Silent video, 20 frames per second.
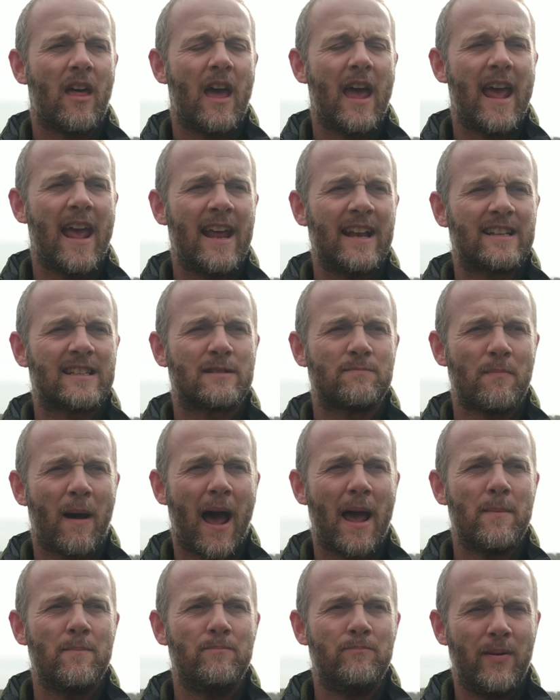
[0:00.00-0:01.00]
it's
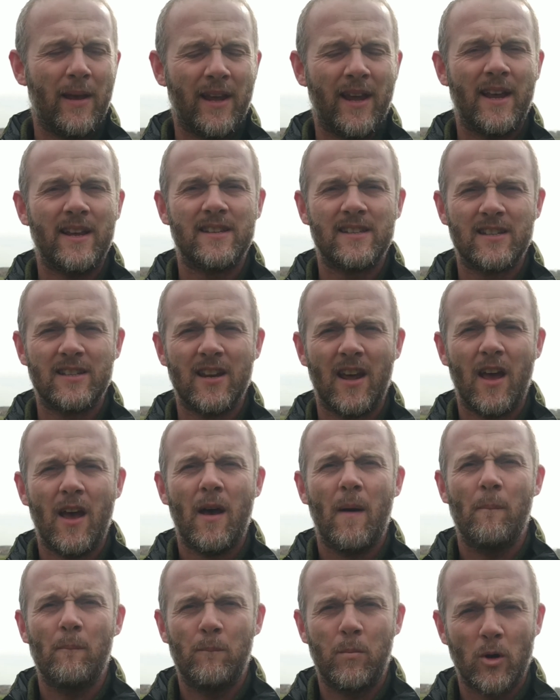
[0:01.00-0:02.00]
my biggest
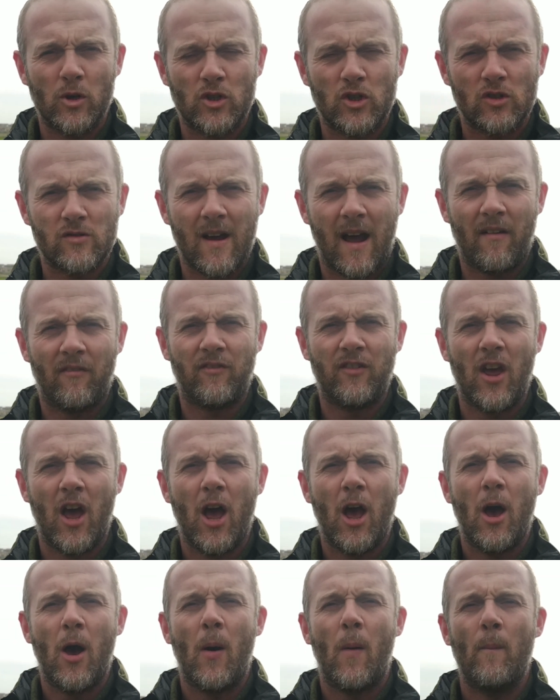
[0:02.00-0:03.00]
bushcraft
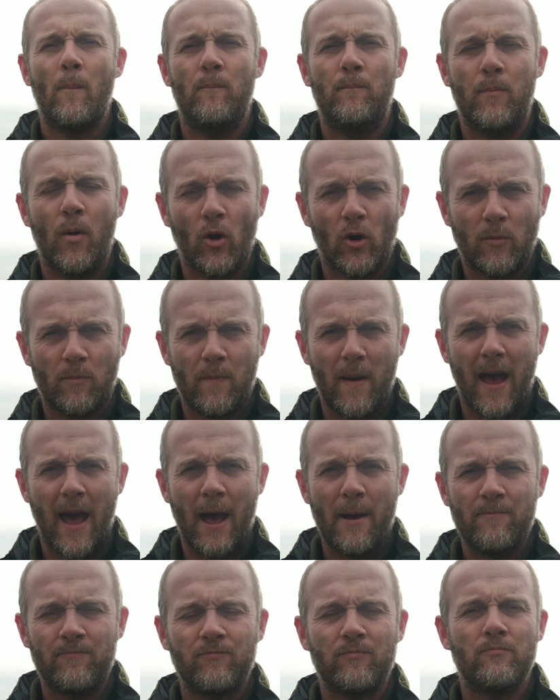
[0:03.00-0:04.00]
bugbear.